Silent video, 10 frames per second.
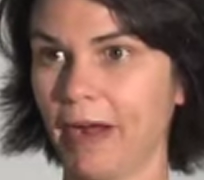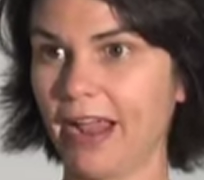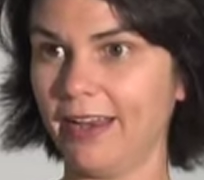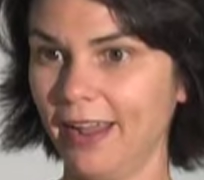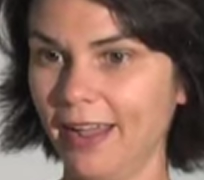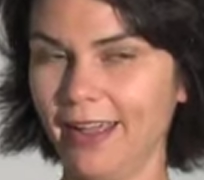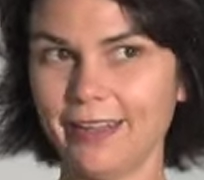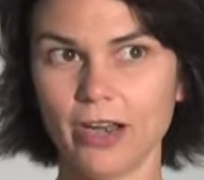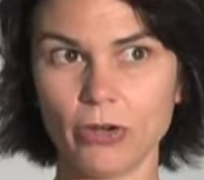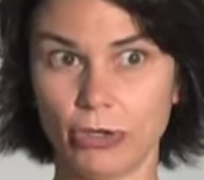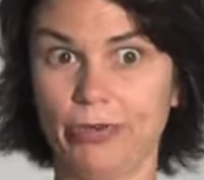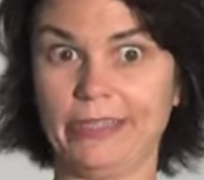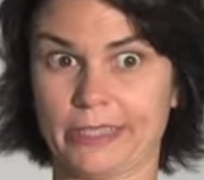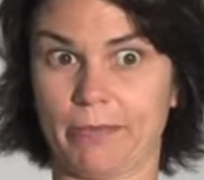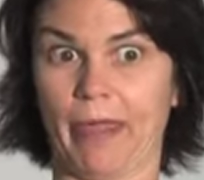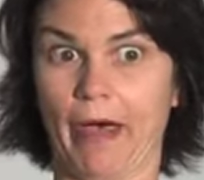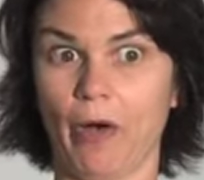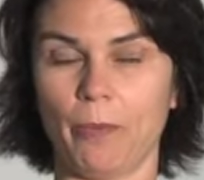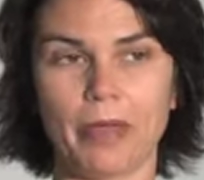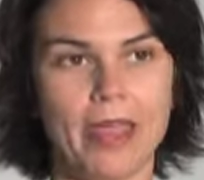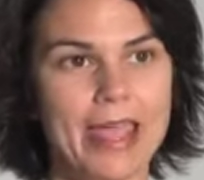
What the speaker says: right? You know, you need some help.